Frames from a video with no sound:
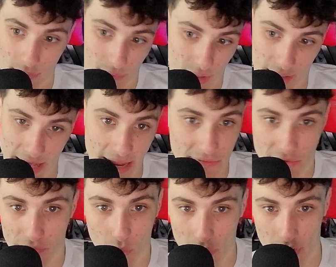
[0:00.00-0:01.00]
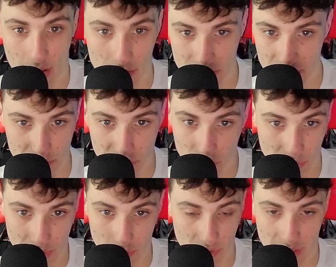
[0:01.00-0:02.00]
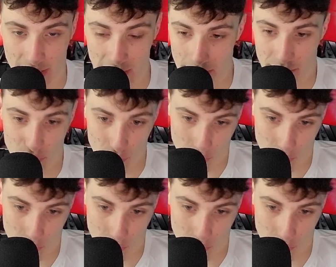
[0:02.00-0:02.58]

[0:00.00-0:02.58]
gave the 49ers stability when it came to their